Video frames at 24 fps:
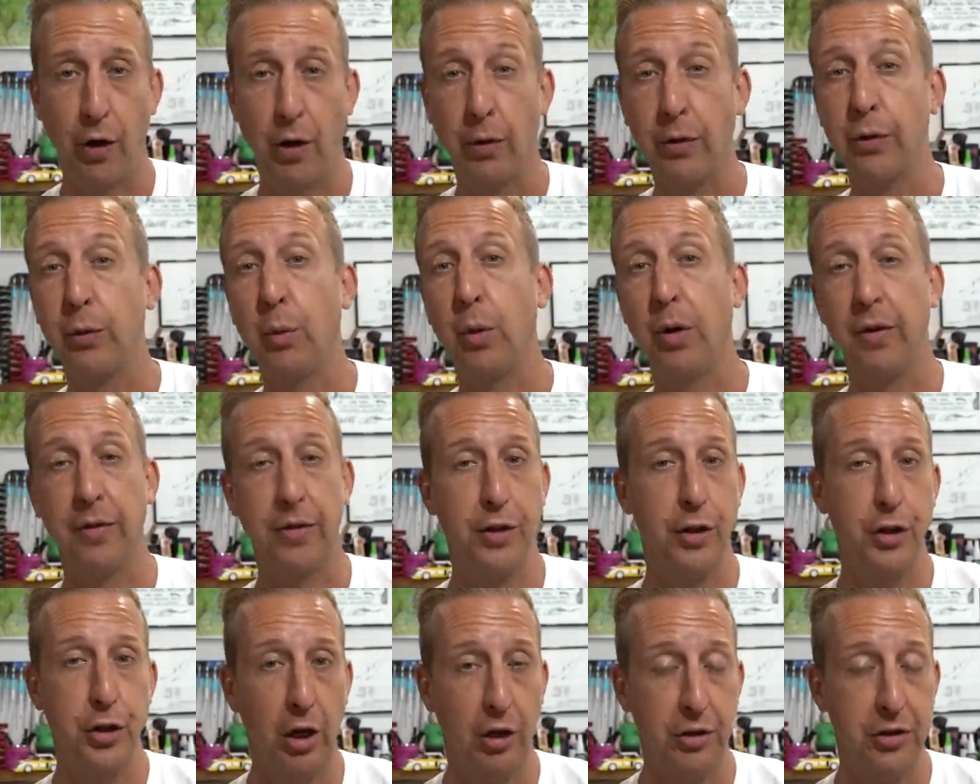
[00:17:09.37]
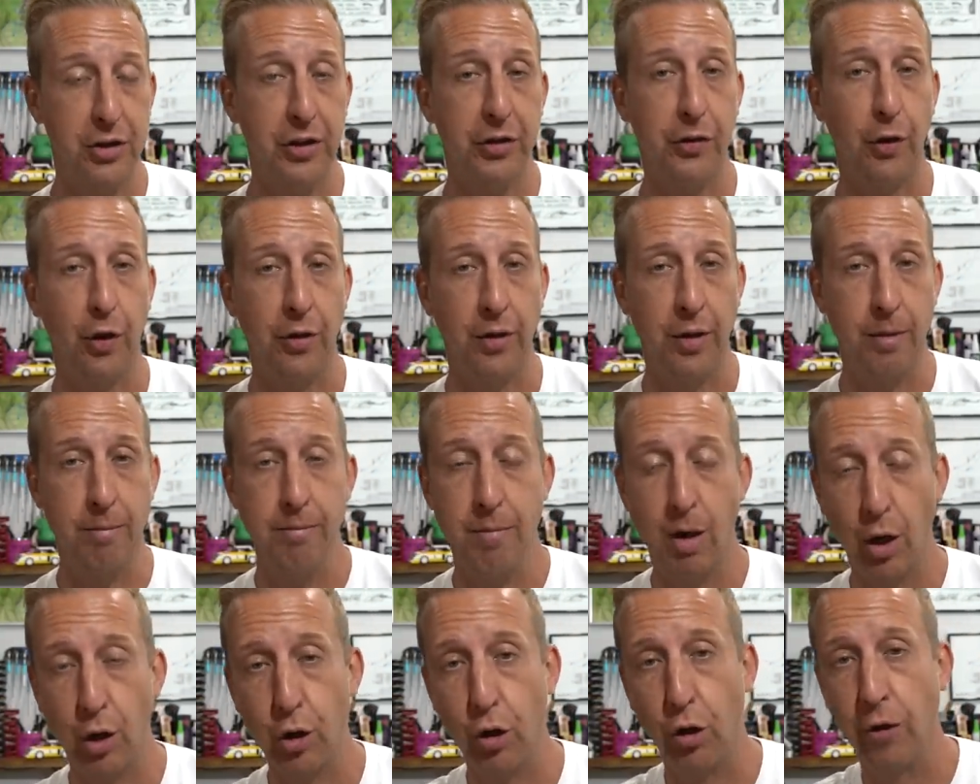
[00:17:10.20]
I was one of the judges on the
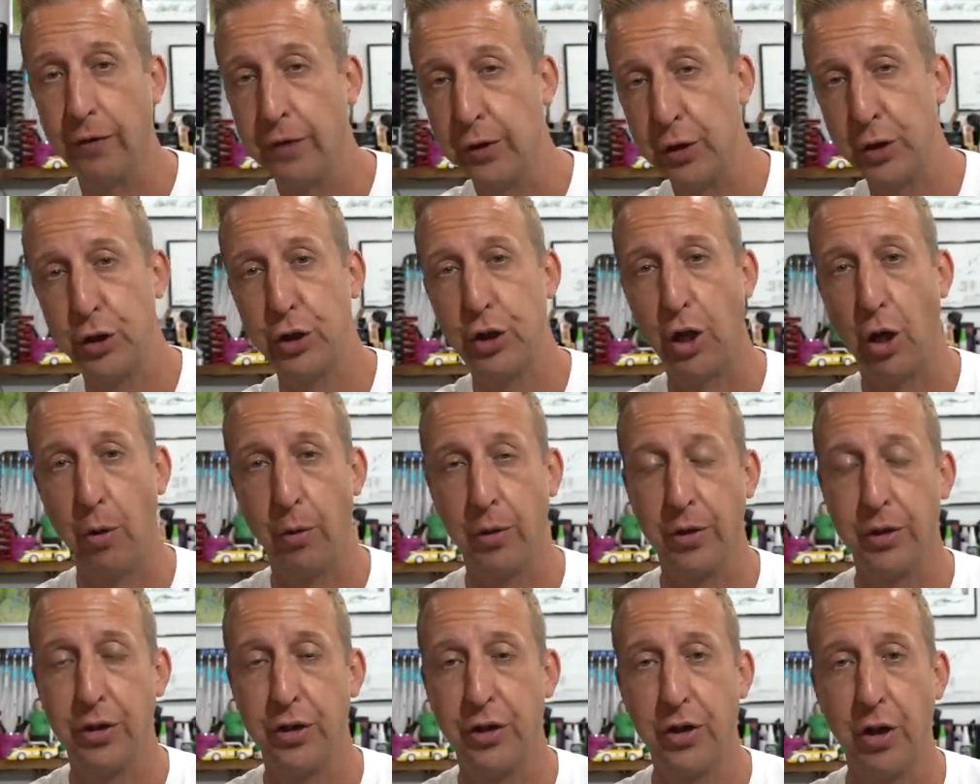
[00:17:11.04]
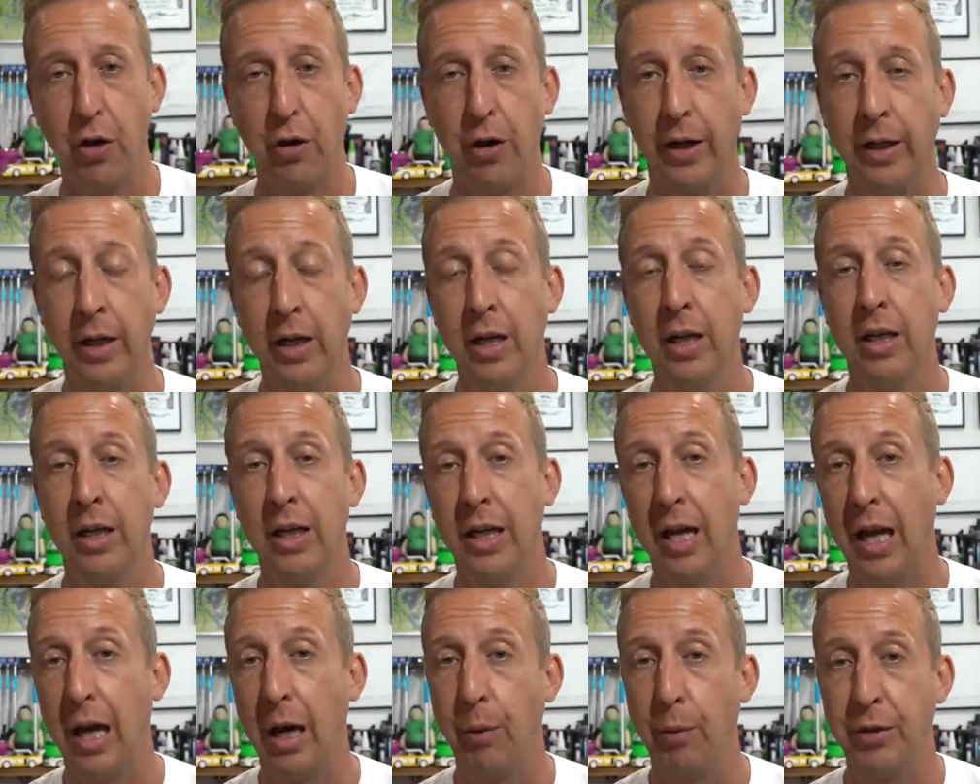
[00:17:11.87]
Muck Off Show and Shine,
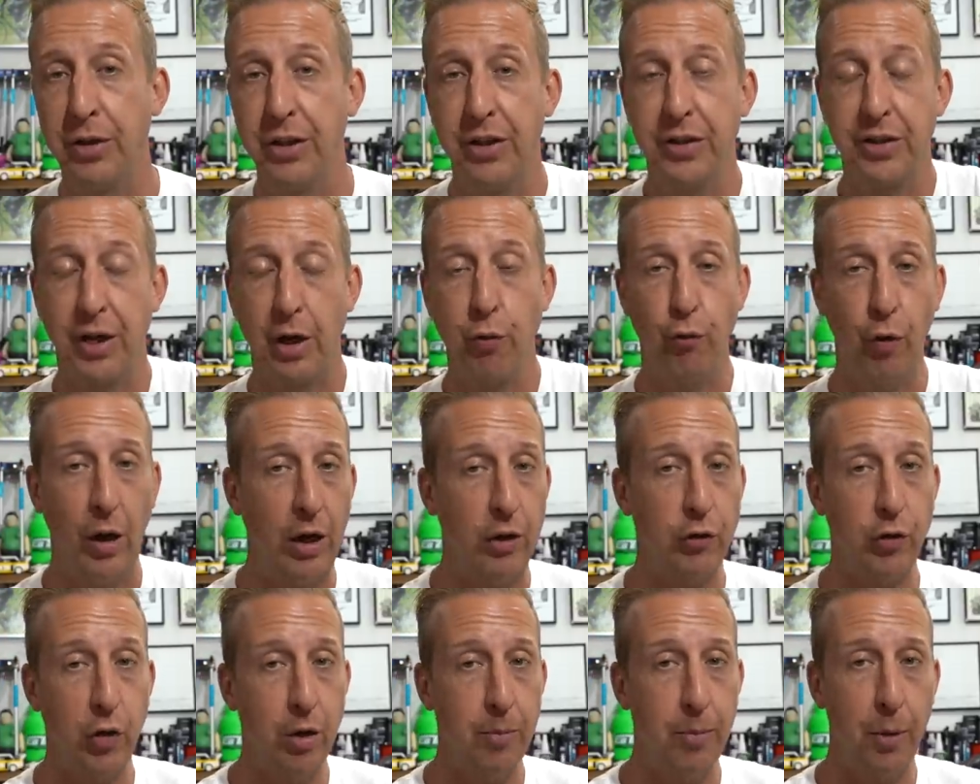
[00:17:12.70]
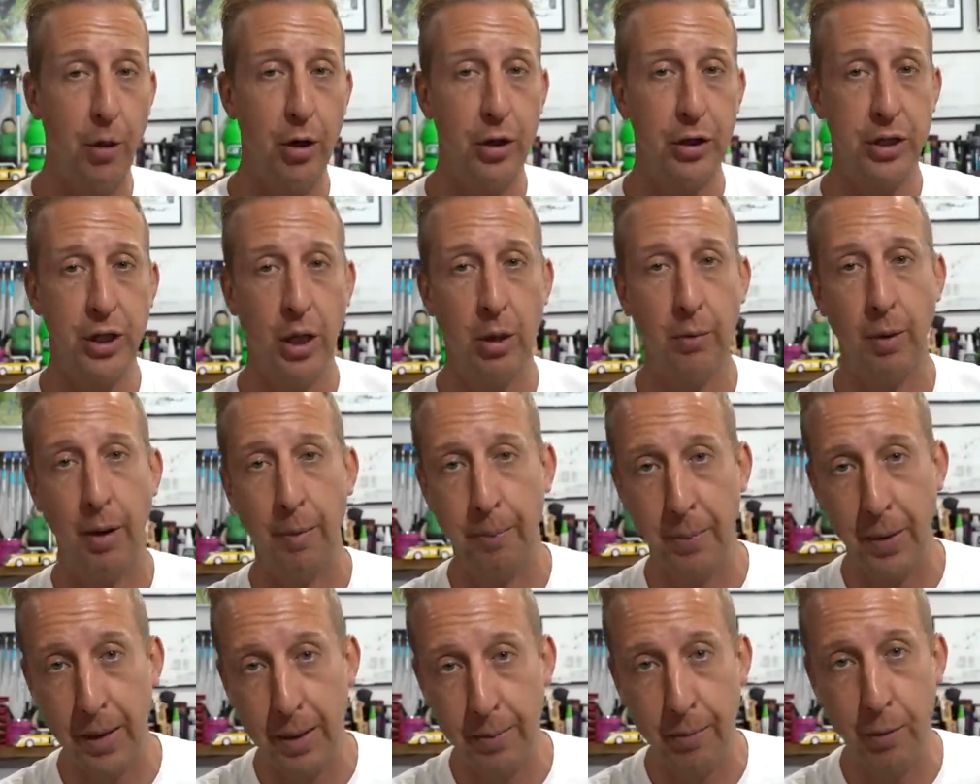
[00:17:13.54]
which is a retro bike show where
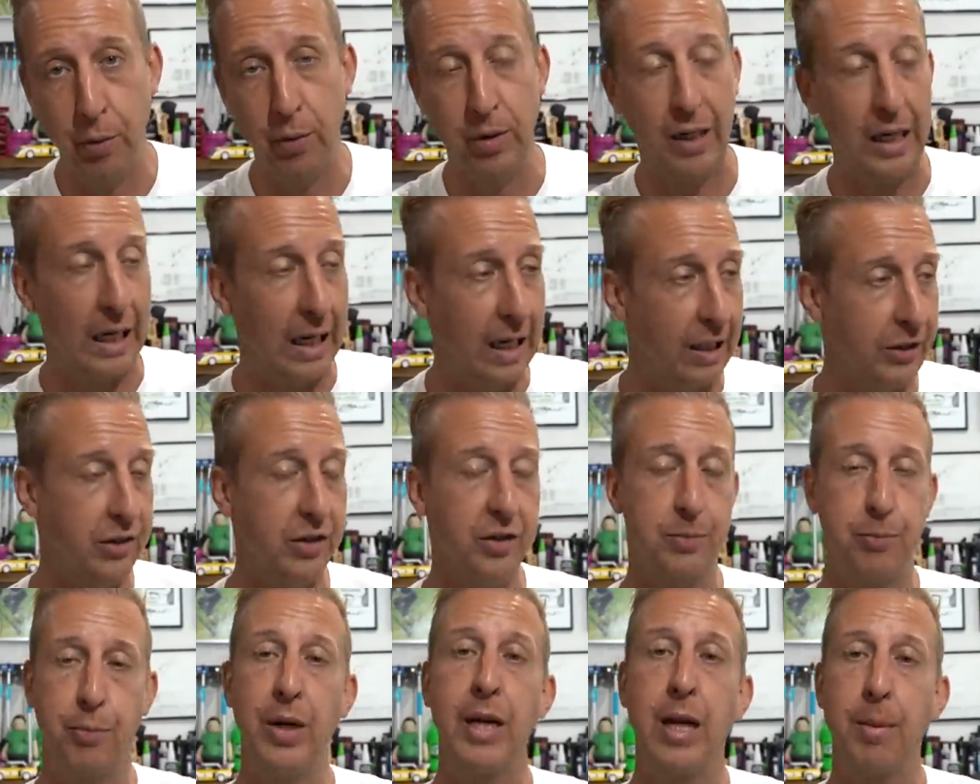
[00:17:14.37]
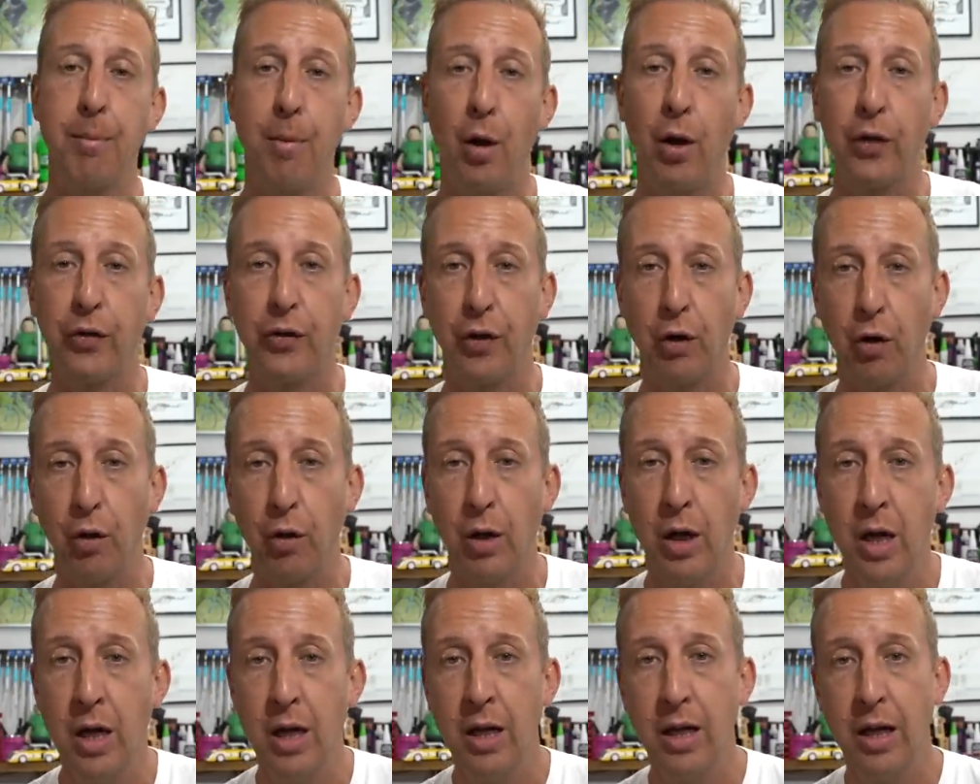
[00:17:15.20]
people and collectors bring their bikes
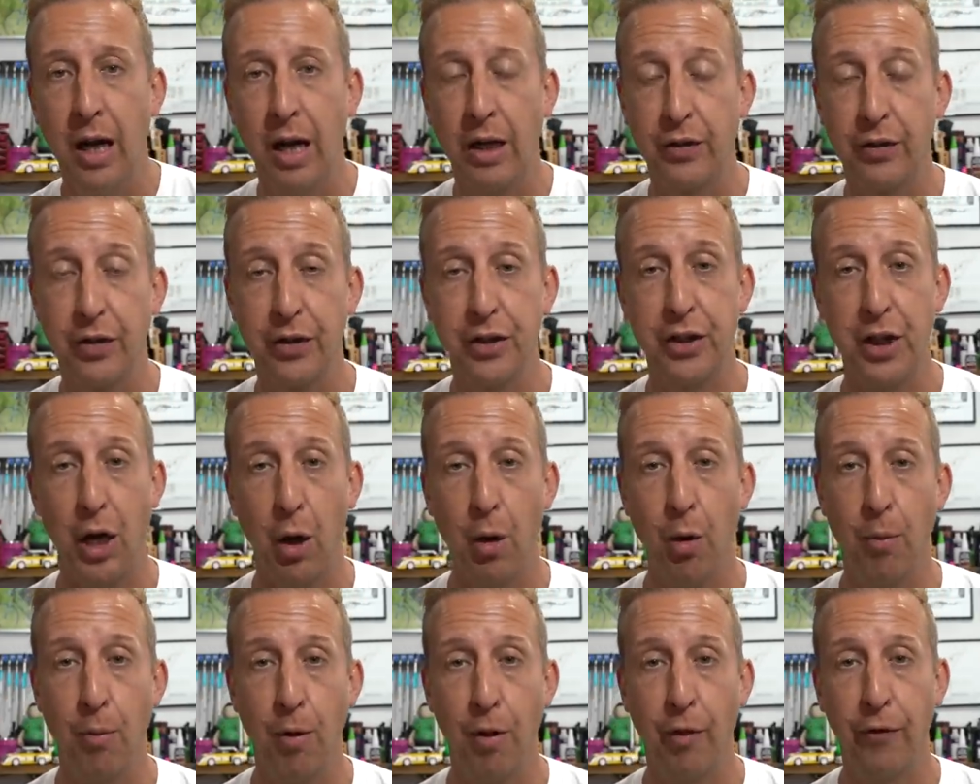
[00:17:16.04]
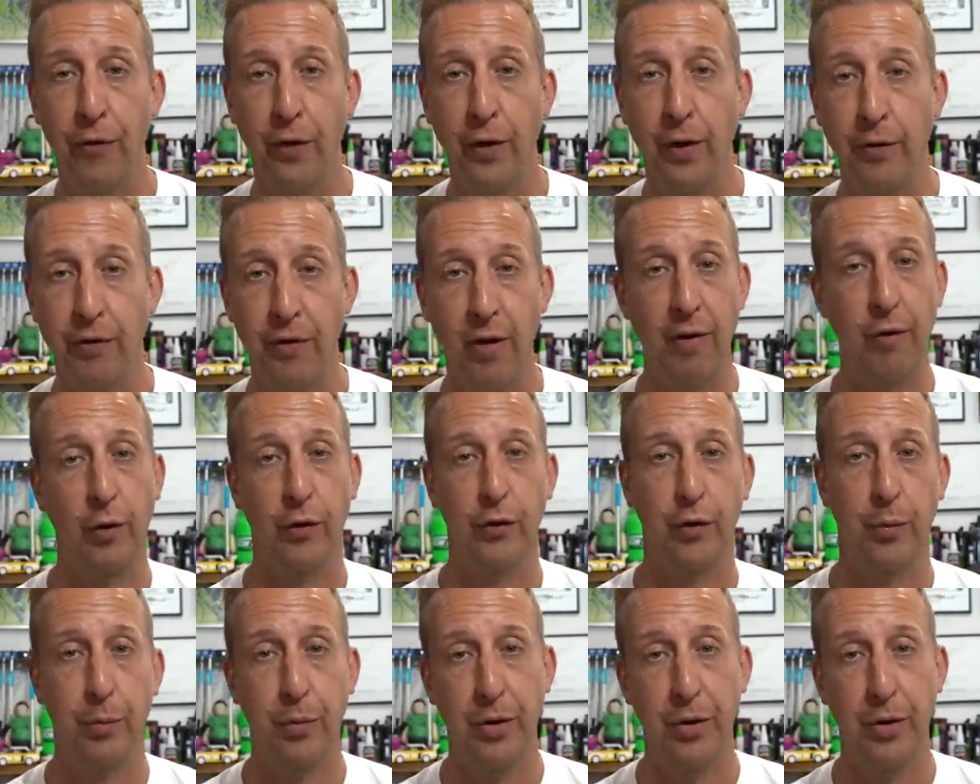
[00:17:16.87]
along to show them off and for everyone to